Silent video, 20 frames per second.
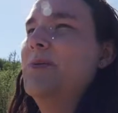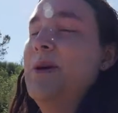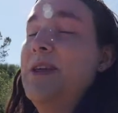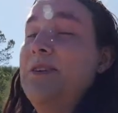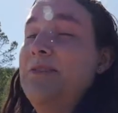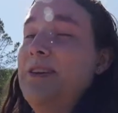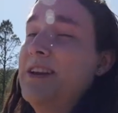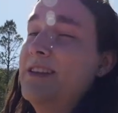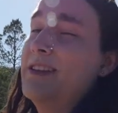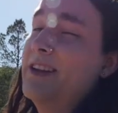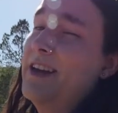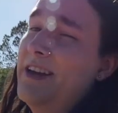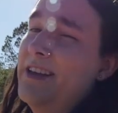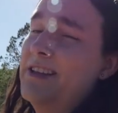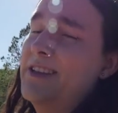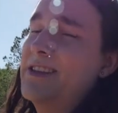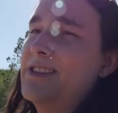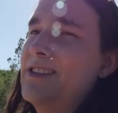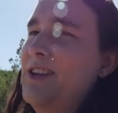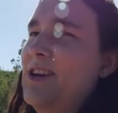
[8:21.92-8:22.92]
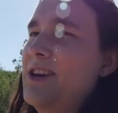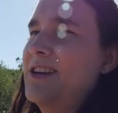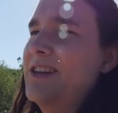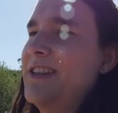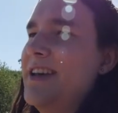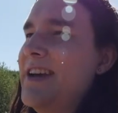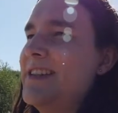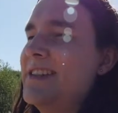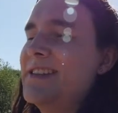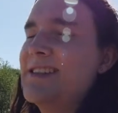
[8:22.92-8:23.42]
by the fact that I had this long
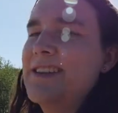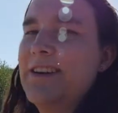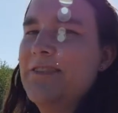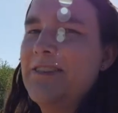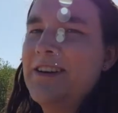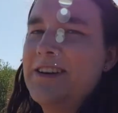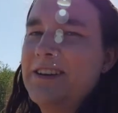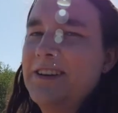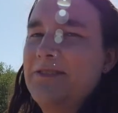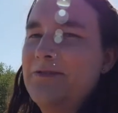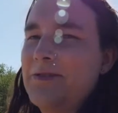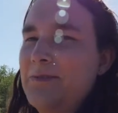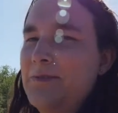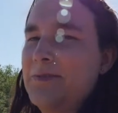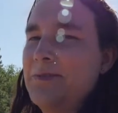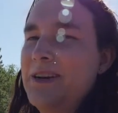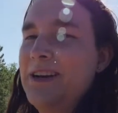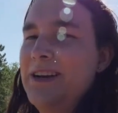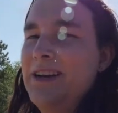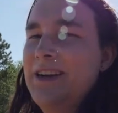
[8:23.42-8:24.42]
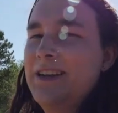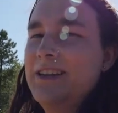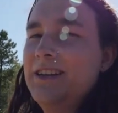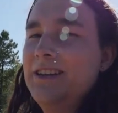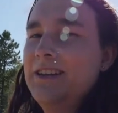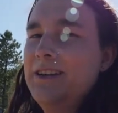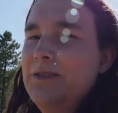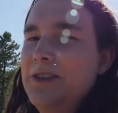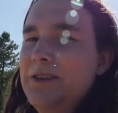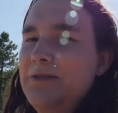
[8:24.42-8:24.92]
lens that I rented from the
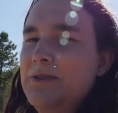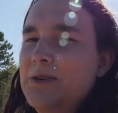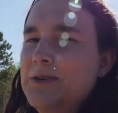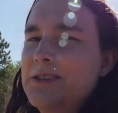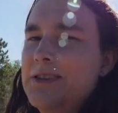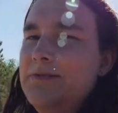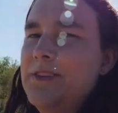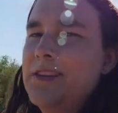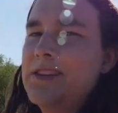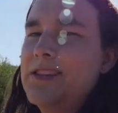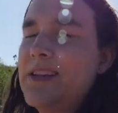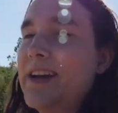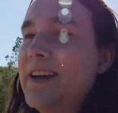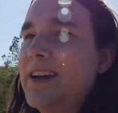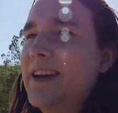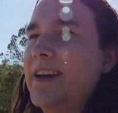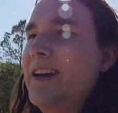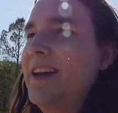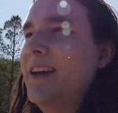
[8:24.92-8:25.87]
lovely folks at Vistek.